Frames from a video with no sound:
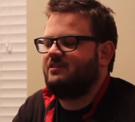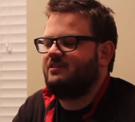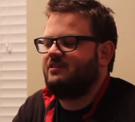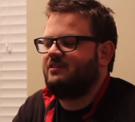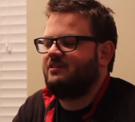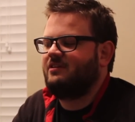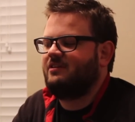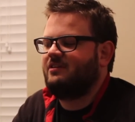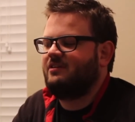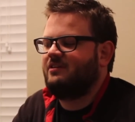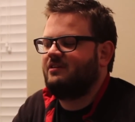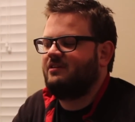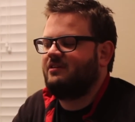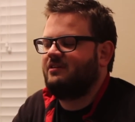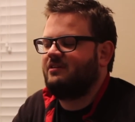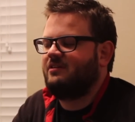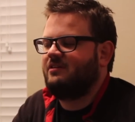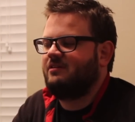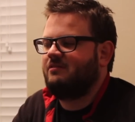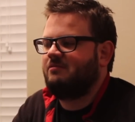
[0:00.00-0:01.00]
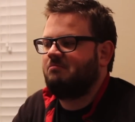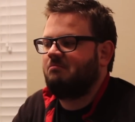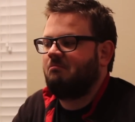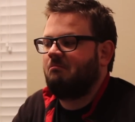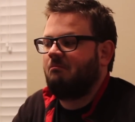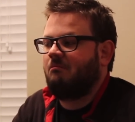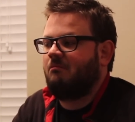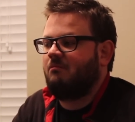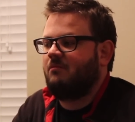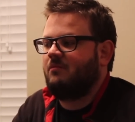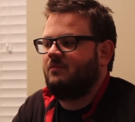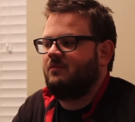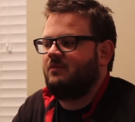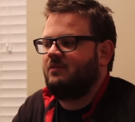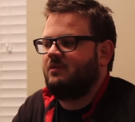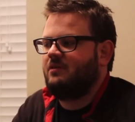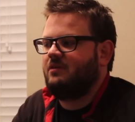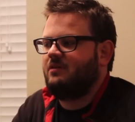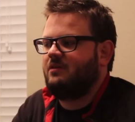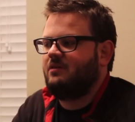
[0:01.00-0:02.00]

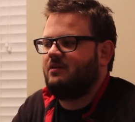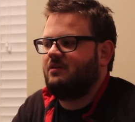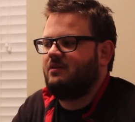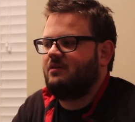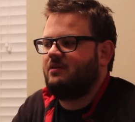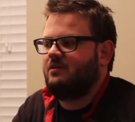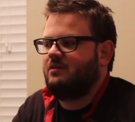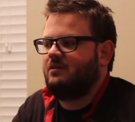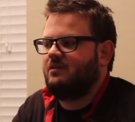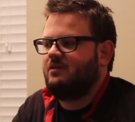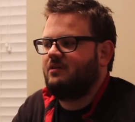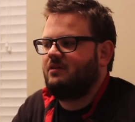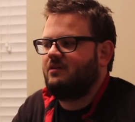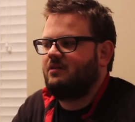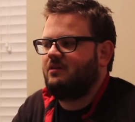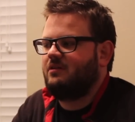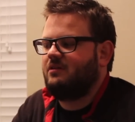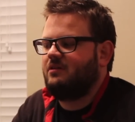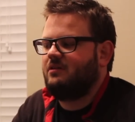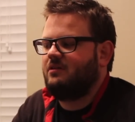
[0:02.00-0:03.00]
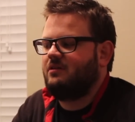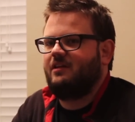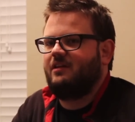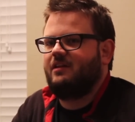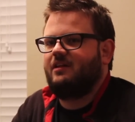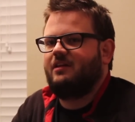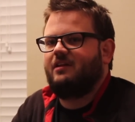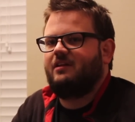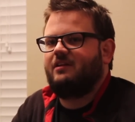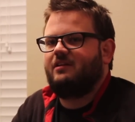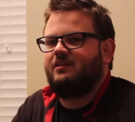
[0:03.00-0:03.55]
(no one is talking)